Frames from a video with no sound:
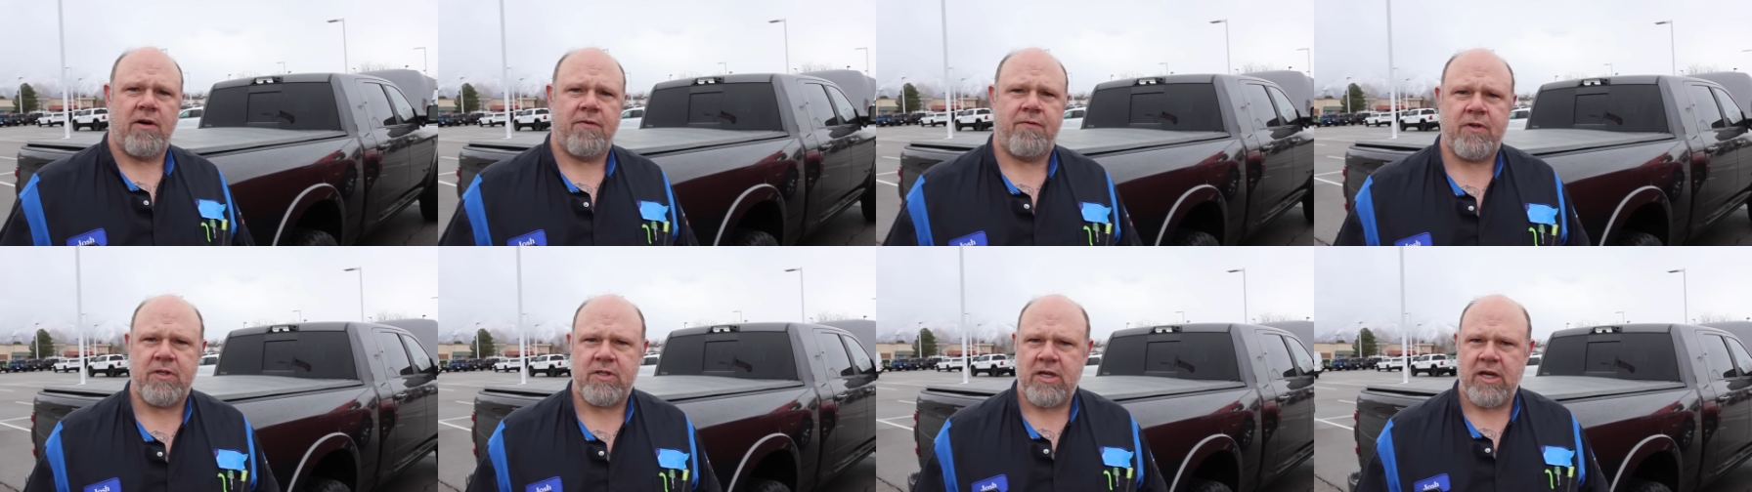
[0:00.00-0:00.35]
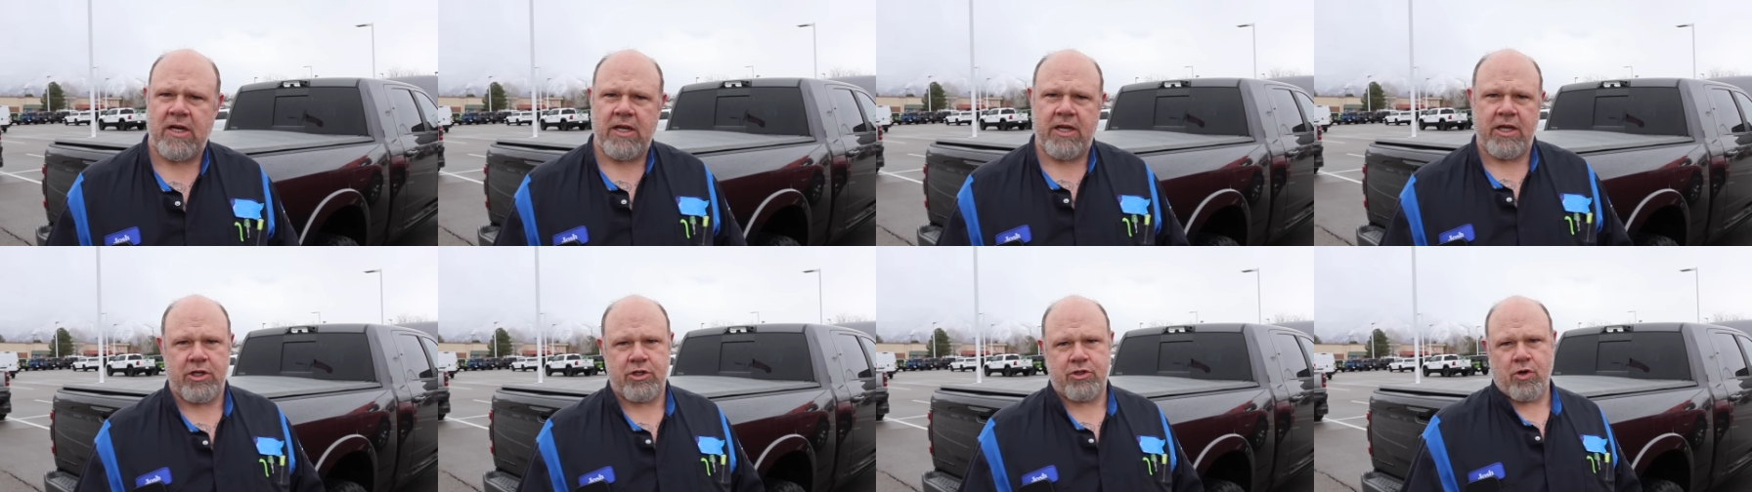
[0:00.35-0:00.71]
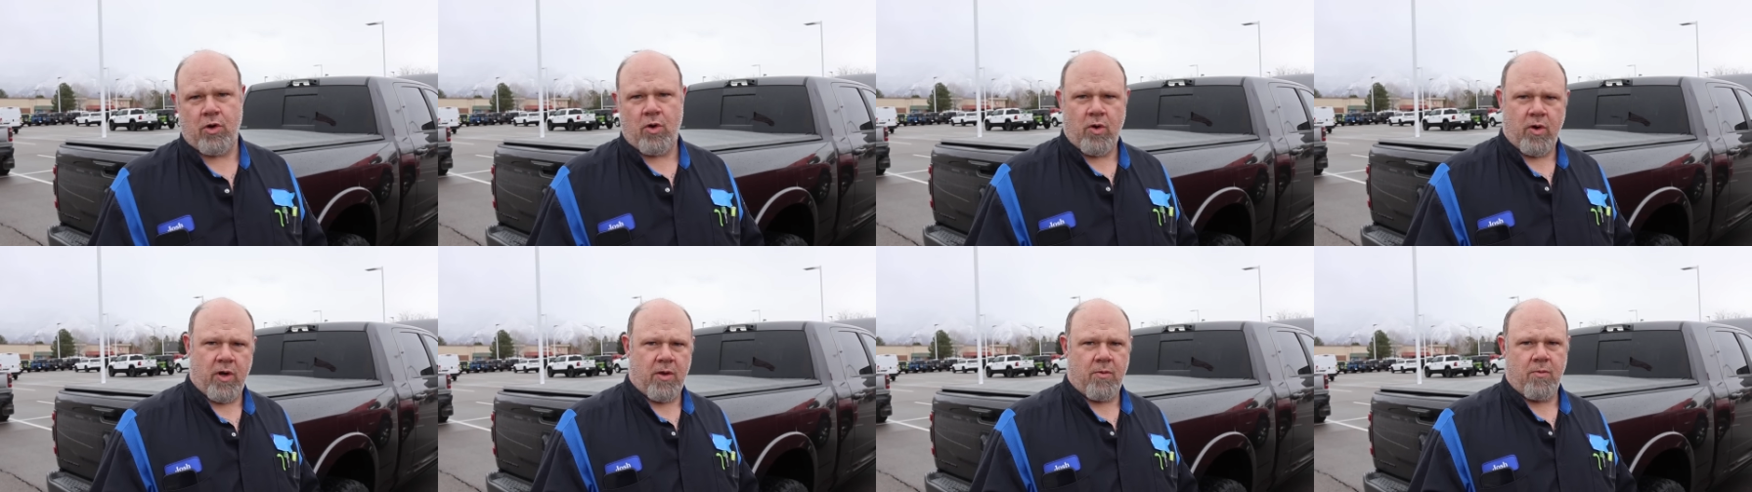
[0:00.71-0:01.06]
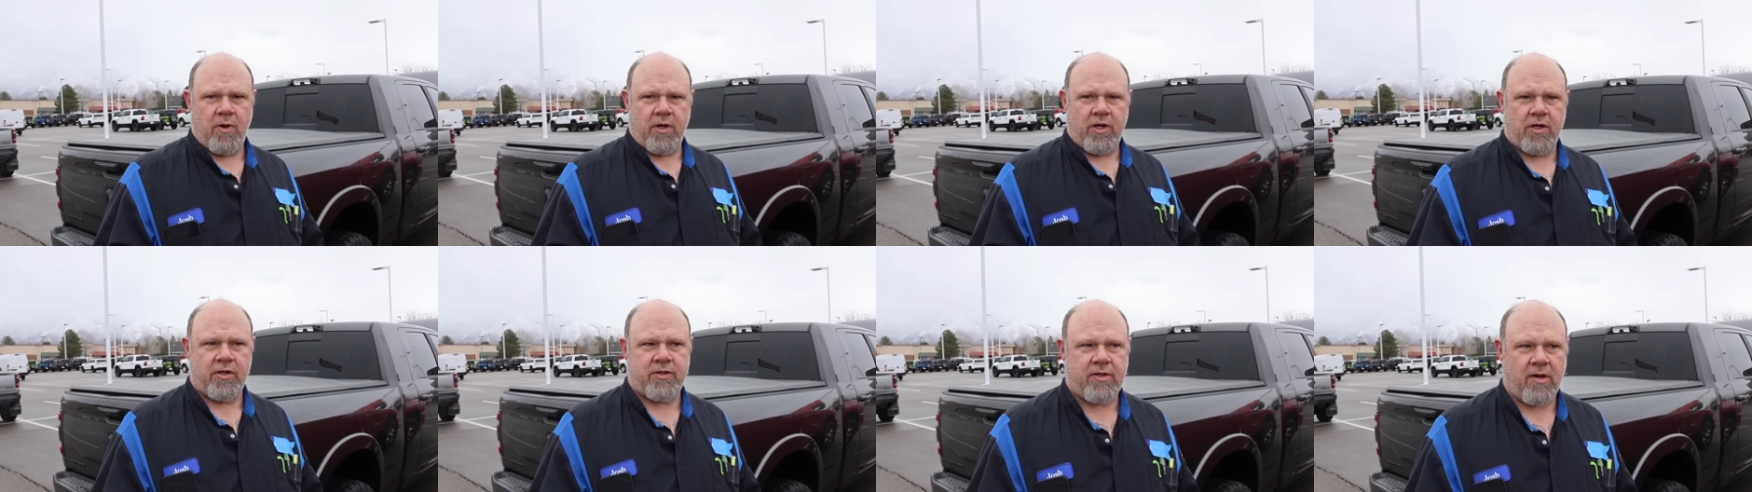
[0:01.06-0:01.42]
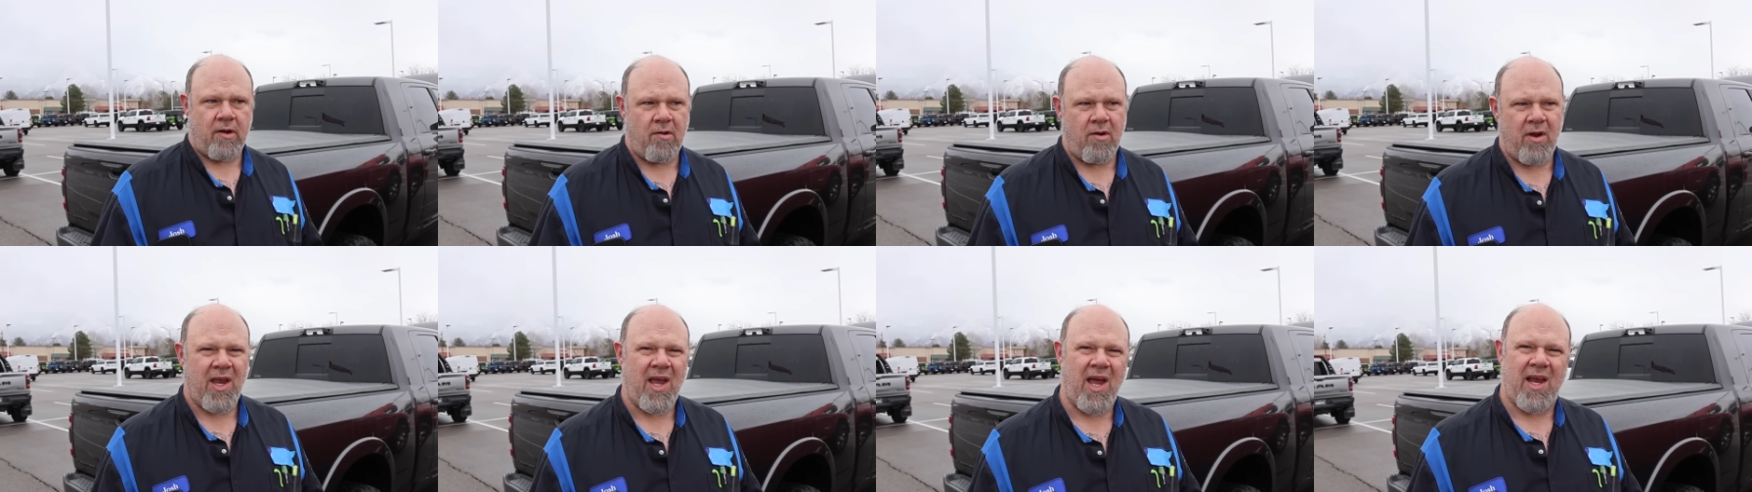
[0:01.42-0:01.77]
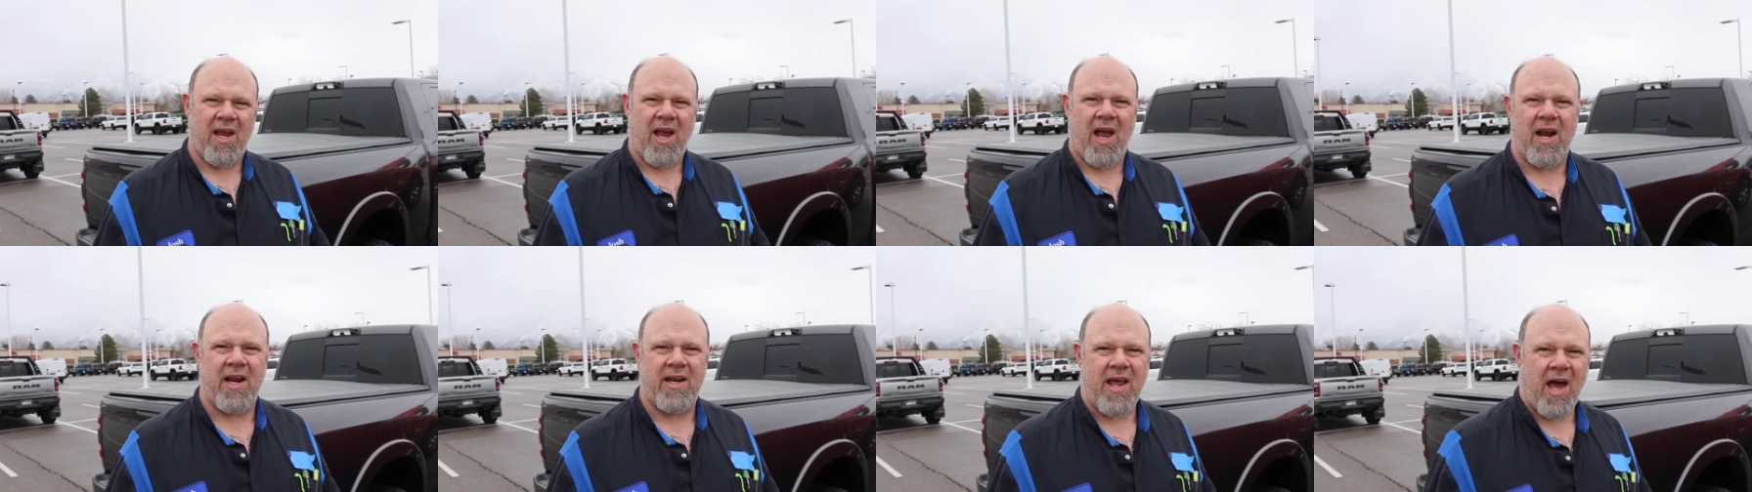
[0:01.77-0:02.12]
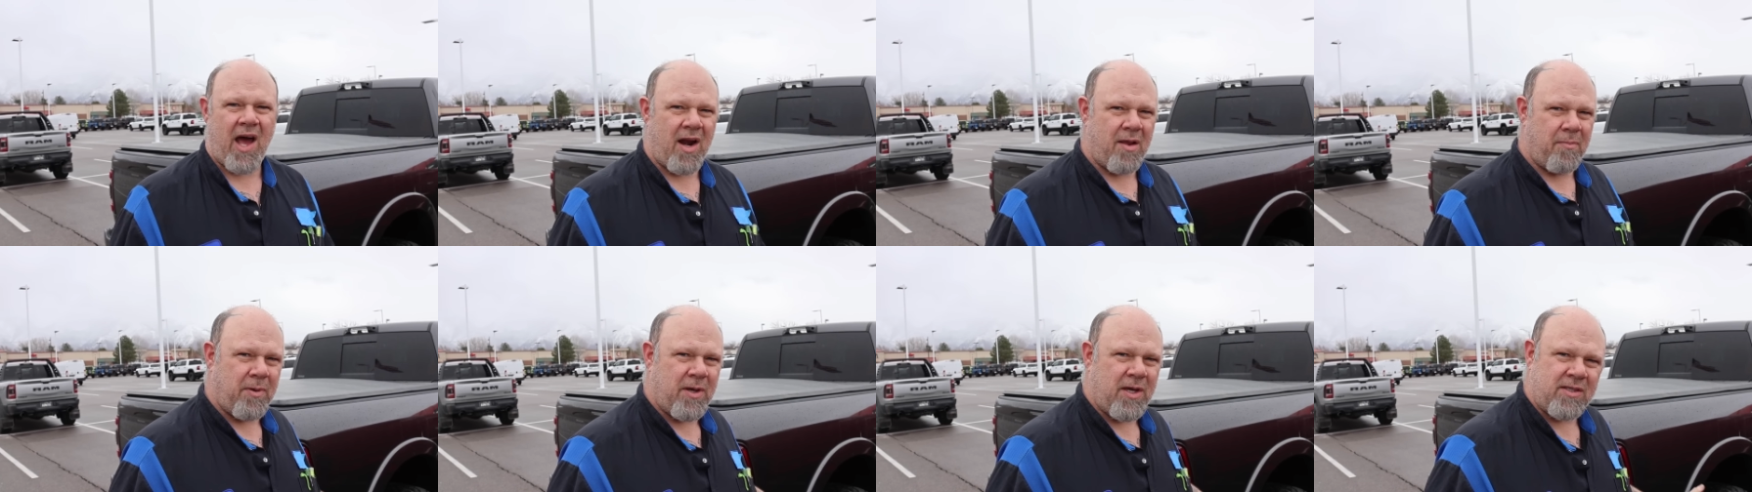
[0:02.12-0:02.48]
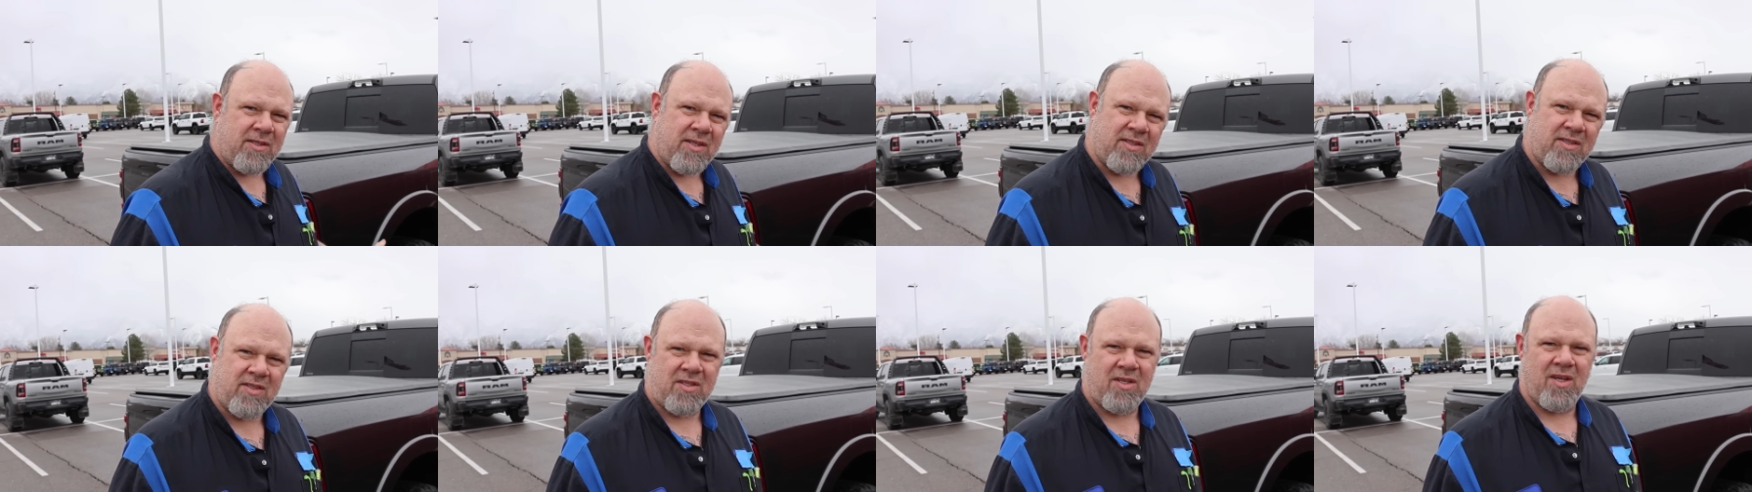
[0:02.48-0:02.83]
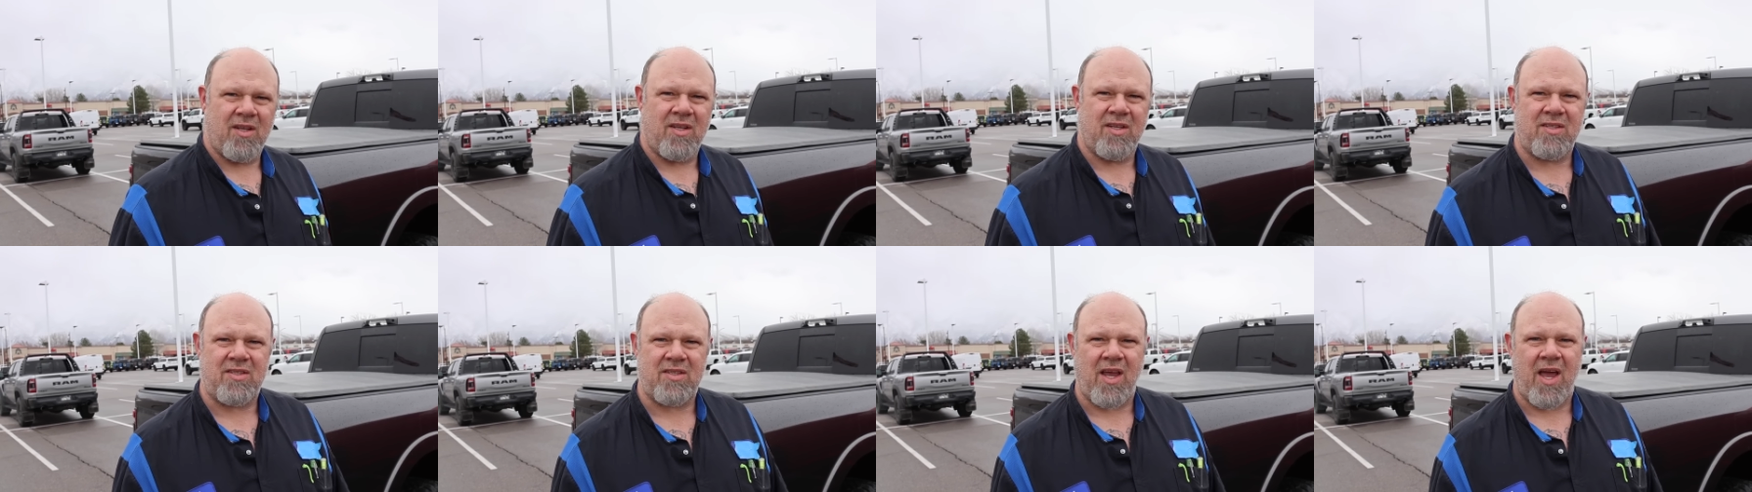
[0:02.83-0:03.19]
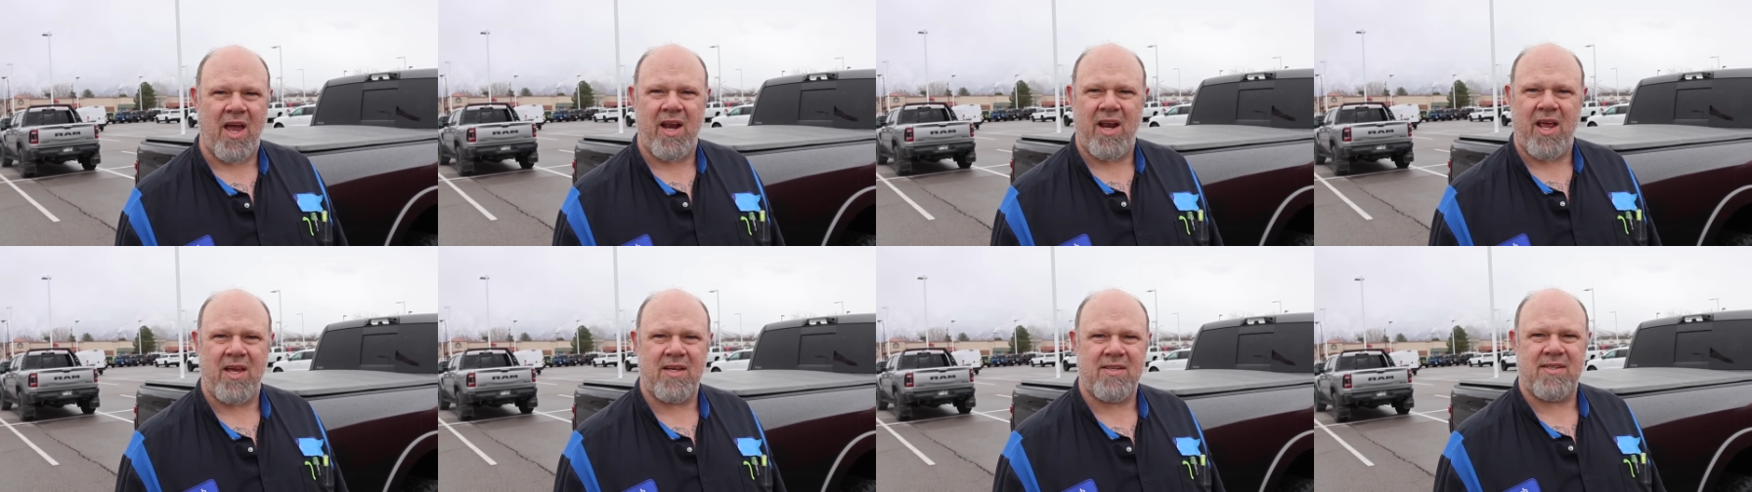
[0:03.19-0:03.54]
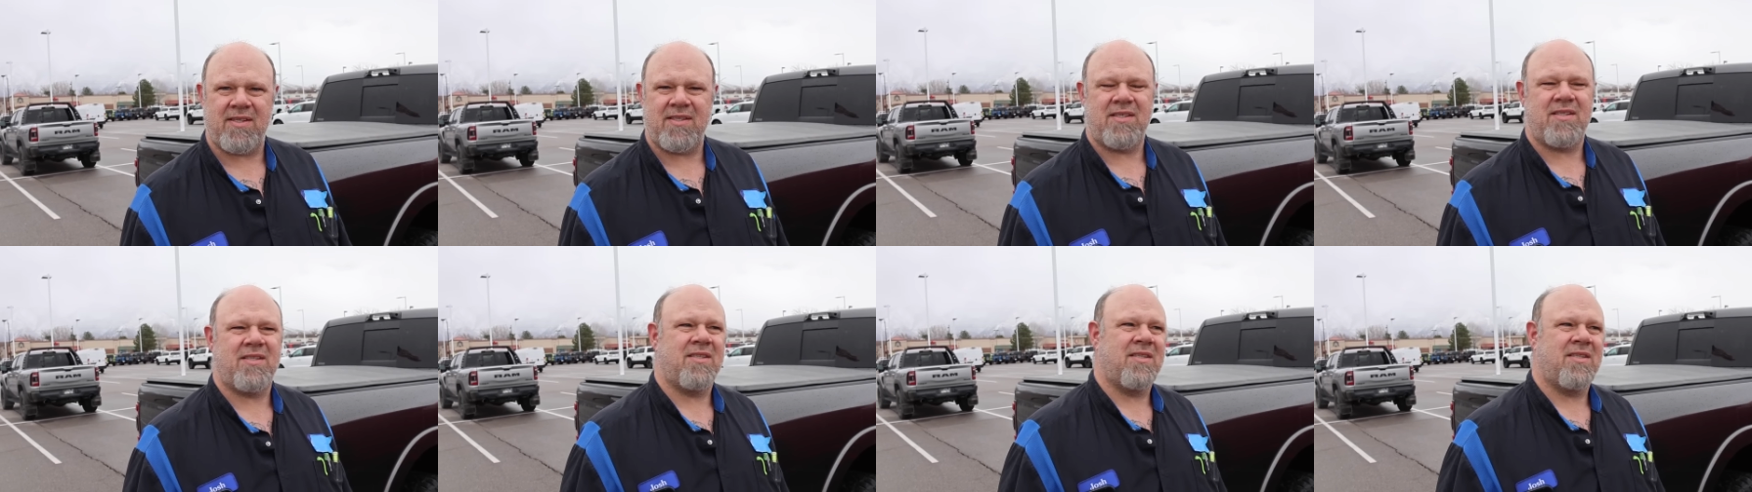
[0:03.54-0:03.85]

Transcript: if it's going to get drony when you're towing. I kind of doubt it because it's still a side exit.